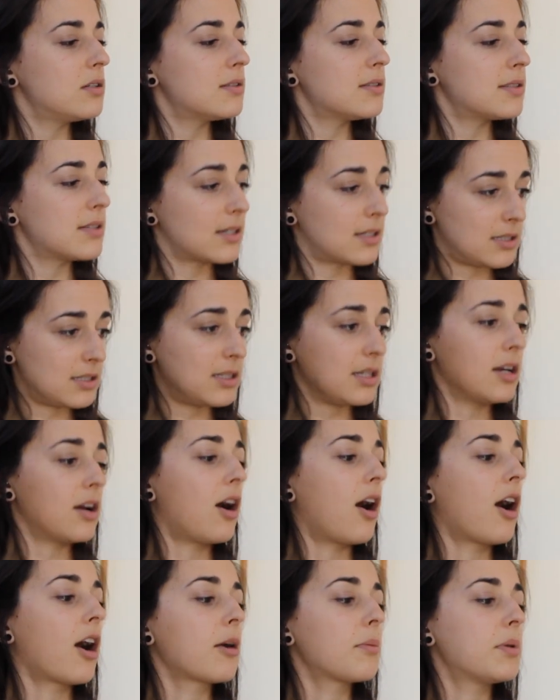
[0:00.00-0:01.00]
16
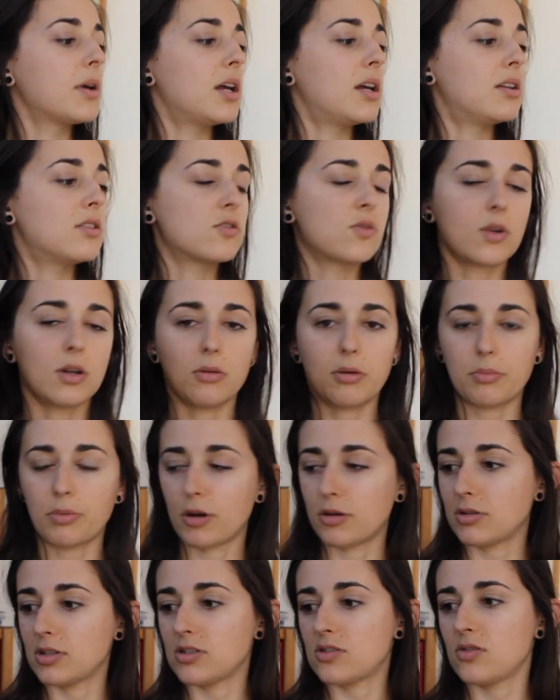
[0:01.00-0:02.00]
carb, and 21
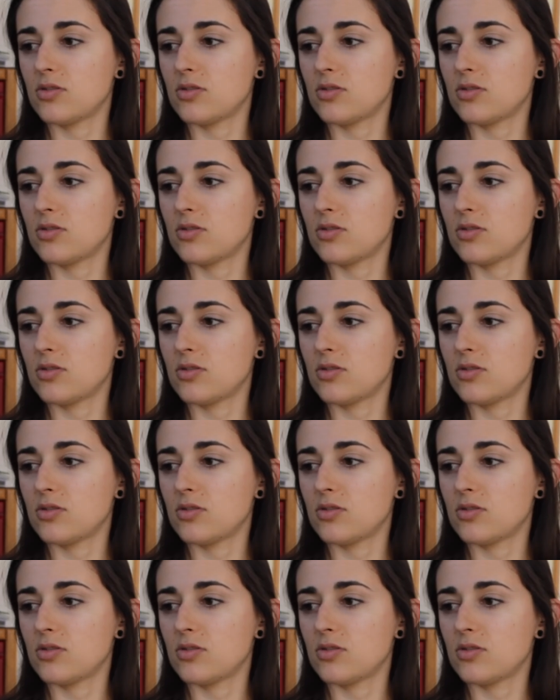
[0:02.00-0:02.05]
protein.